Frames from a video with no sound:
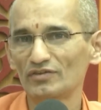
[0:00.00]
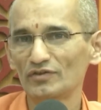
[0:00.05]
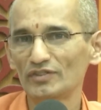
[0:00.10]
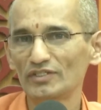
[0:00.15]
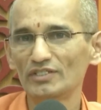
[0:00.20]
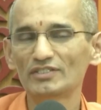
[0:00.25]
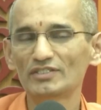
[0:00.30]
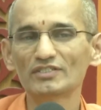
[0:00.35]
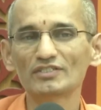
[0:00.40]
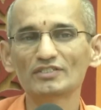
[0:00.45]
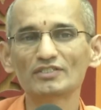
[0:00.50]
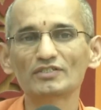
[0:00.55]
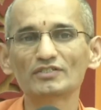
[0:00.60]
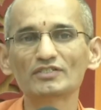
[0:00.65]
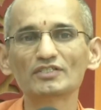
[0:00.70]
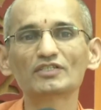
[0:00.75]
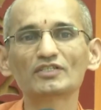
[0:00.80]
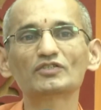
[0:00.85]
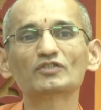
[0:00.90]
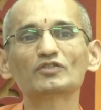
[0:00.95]
with each other
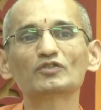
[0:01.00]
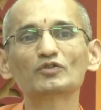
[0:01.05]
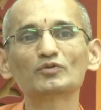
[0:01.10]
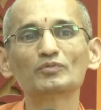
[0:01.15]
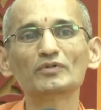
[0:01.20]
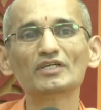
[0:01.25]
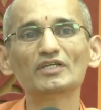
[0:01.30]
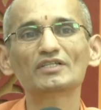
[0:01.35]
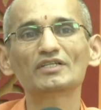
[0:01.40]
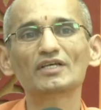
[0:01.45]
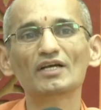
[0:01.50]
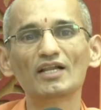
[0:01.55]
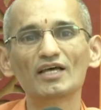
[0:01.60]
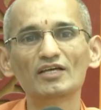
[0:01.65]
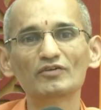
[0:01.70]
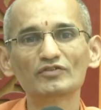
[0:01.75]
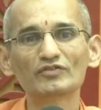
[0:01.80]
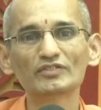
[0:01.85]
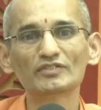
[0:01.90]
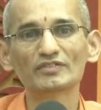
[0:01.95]
just to make their
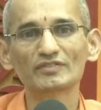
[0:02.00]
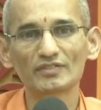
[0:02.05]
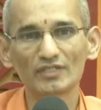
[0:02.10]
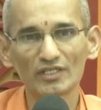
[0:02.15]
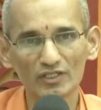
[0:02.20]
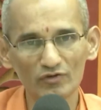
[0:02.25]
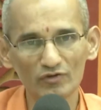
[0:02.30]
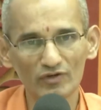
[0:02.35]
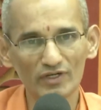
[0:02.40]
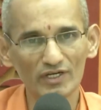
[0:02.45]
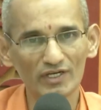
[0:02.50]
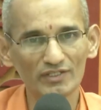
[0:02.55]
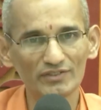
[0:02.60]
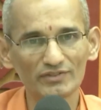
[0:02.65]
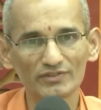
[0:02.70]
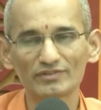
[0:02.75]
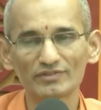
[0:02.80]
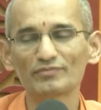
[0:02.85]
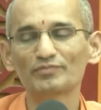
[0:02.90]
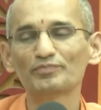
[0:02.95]
lives a
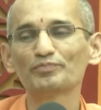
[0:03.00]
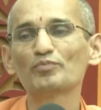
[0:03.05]
sacrifice.